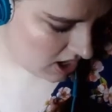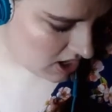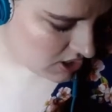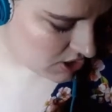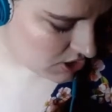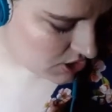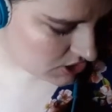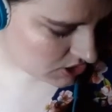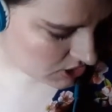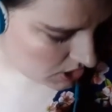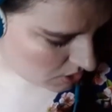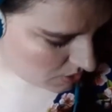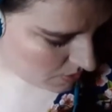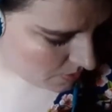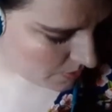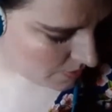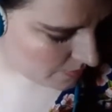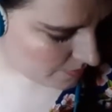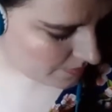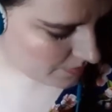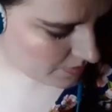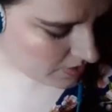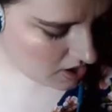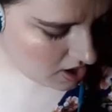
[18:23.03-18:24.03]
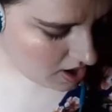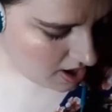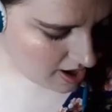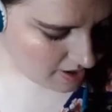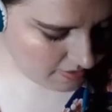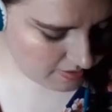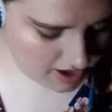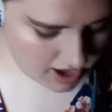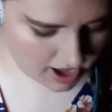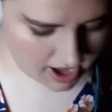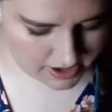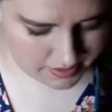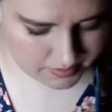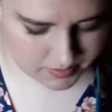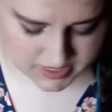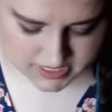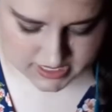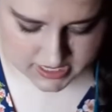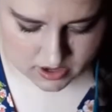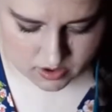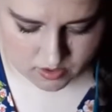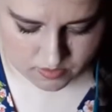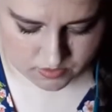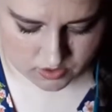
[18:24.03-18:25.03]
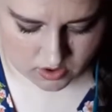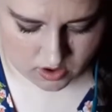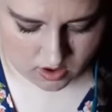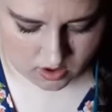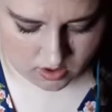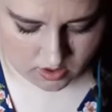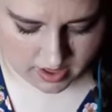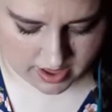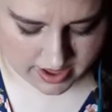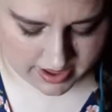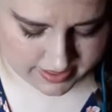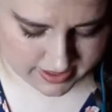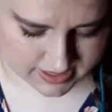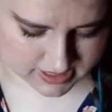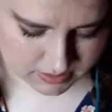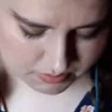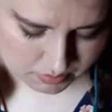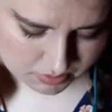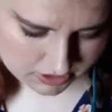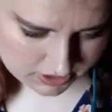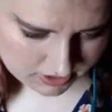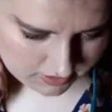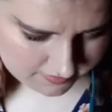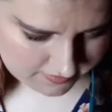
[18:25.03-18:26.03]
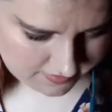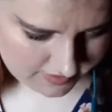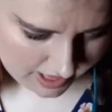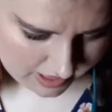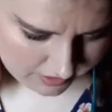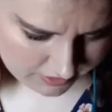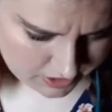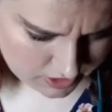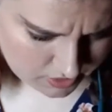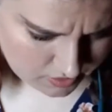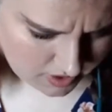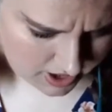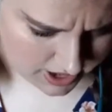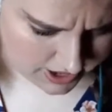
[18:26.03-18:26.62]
So I would say overall, that's a pretty good value.